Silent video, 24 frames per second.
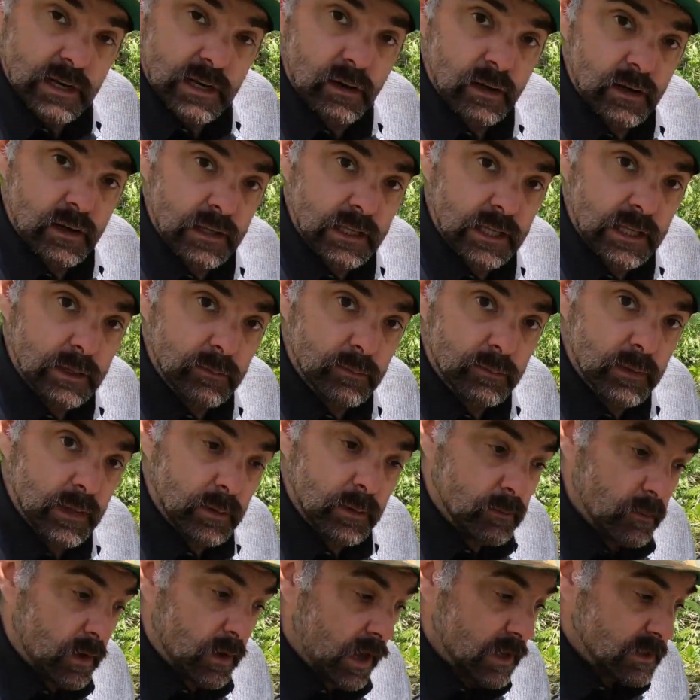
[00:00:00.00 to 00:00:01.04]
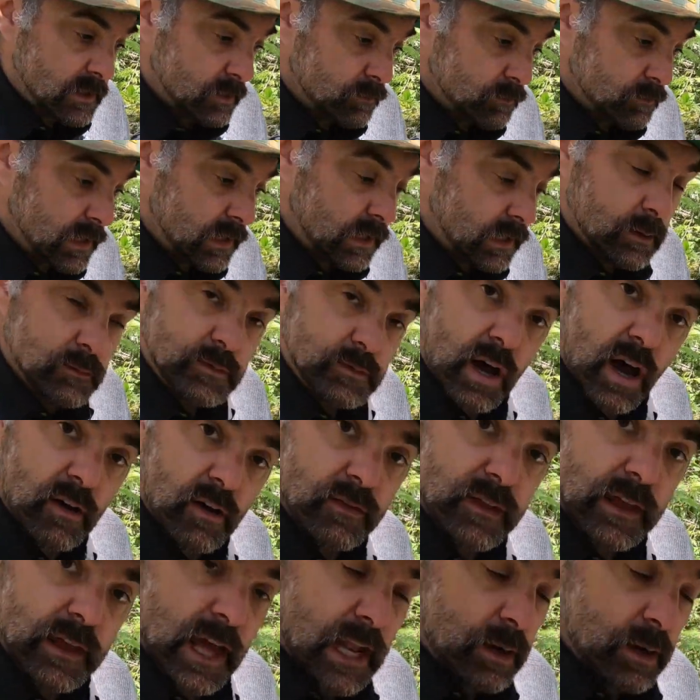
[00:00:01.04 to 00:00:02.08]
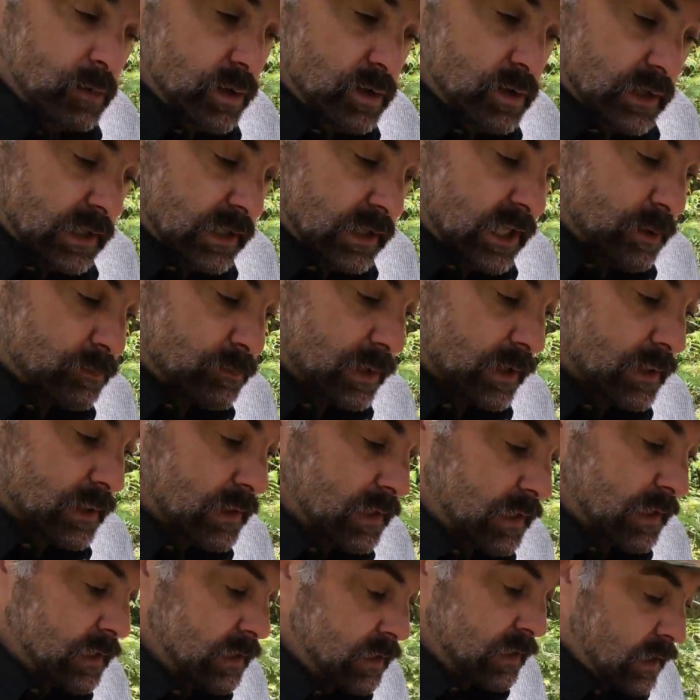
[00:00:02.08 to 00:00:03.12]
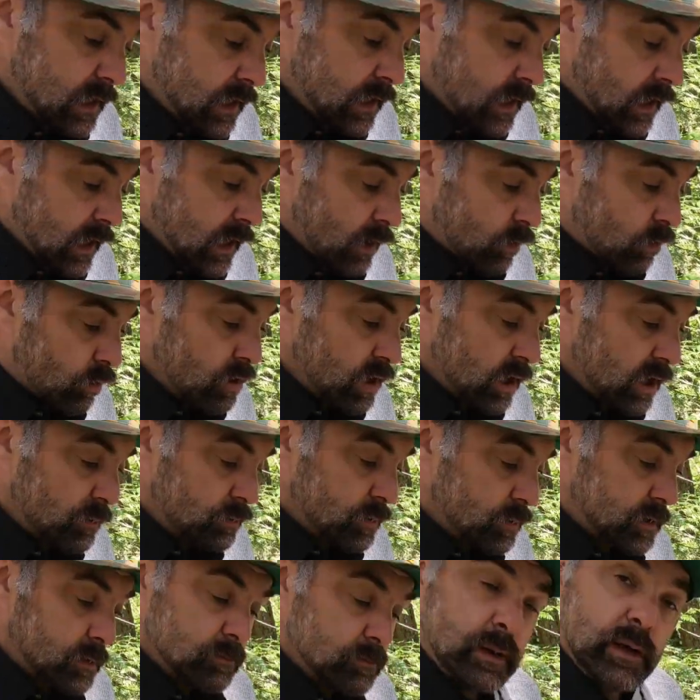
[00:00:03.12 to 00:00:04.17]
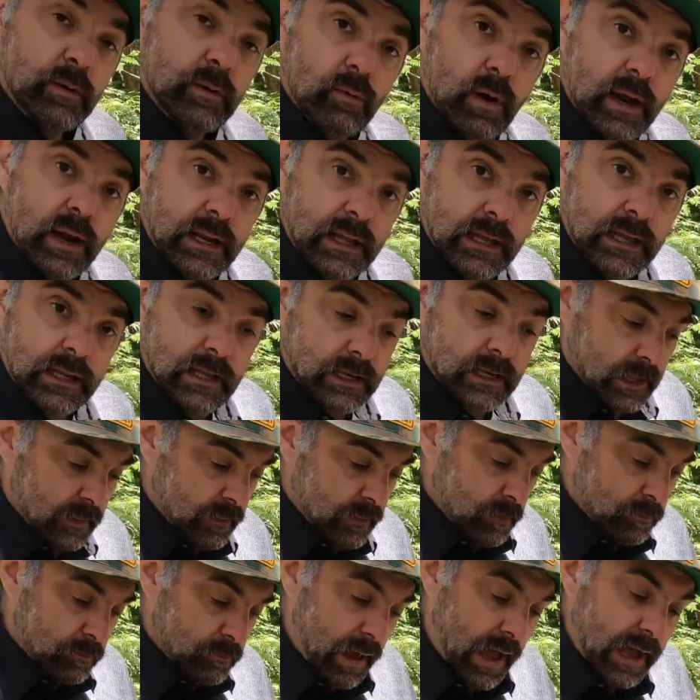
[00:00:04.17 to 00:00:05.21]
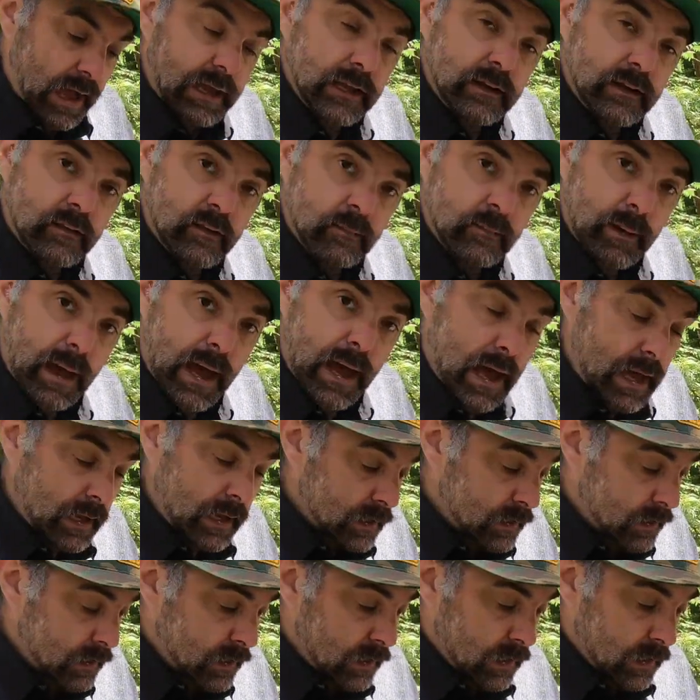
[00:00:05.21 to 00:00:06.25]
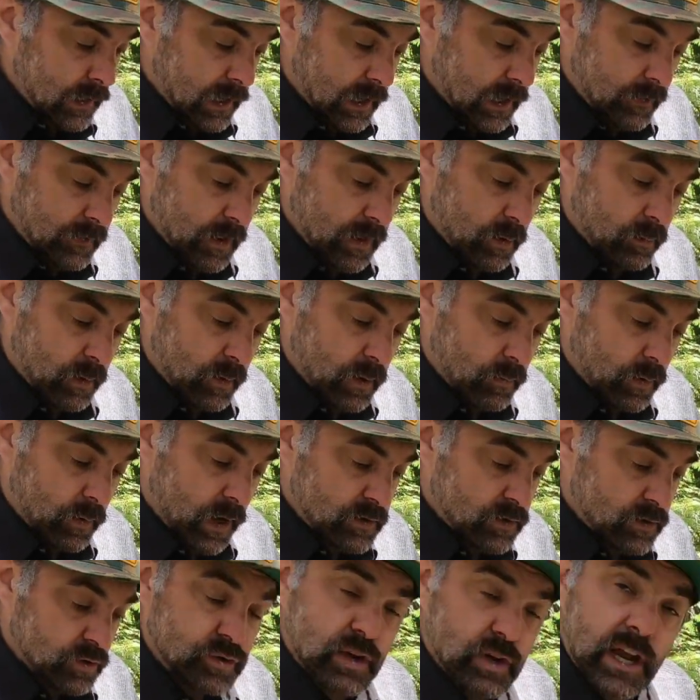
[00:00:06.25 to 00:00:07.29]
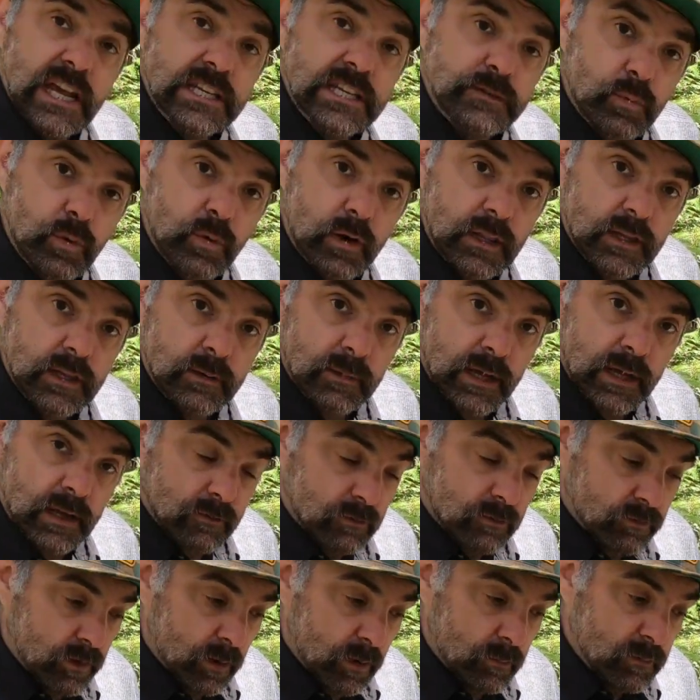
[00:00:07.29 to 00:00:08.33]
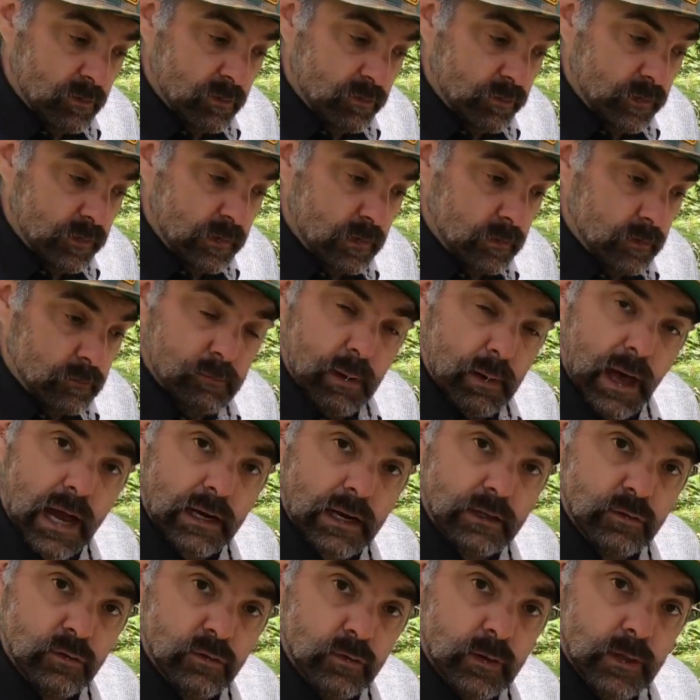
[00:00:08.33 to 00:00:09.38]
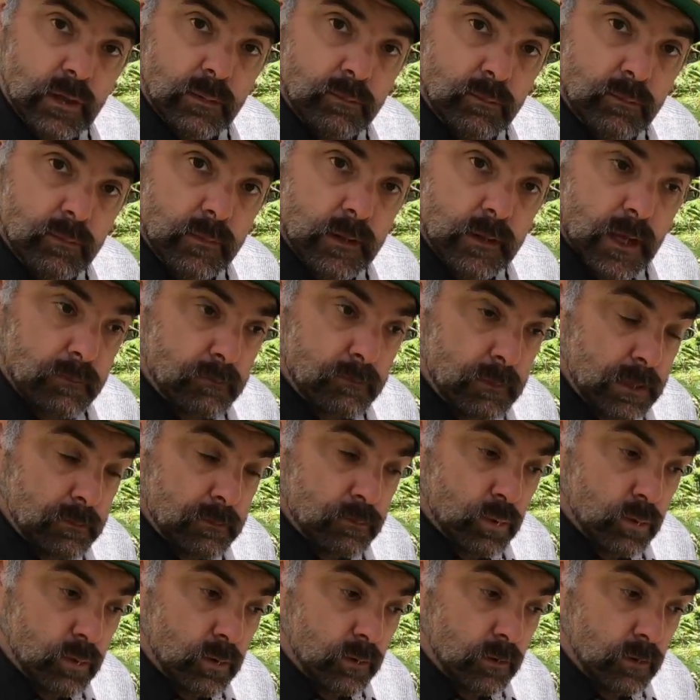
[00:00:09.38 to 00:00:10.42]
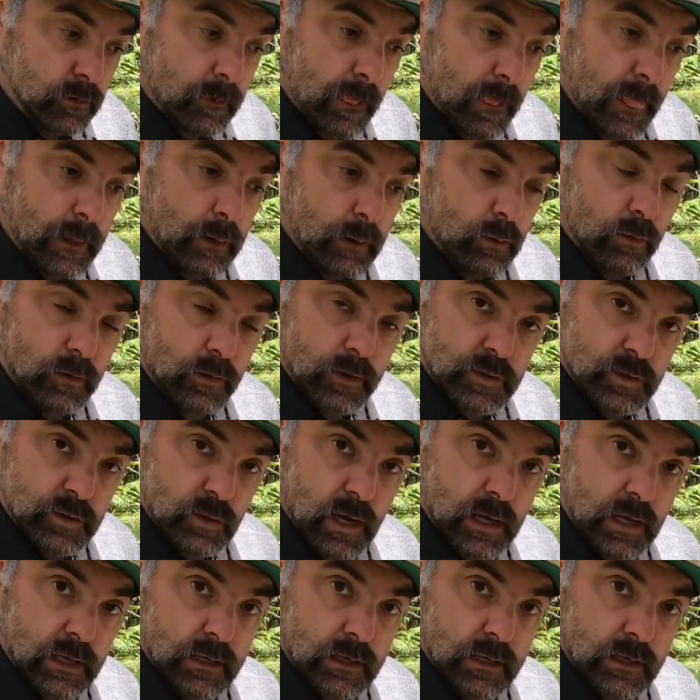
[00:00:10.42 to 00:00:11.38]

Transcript: to keep them, as the meat comes off the animal, you can keep it clean, or you can put the meat right in it and then back into the pack. And that way, as you're transporting the meat from the field back to the meat pull or the truck,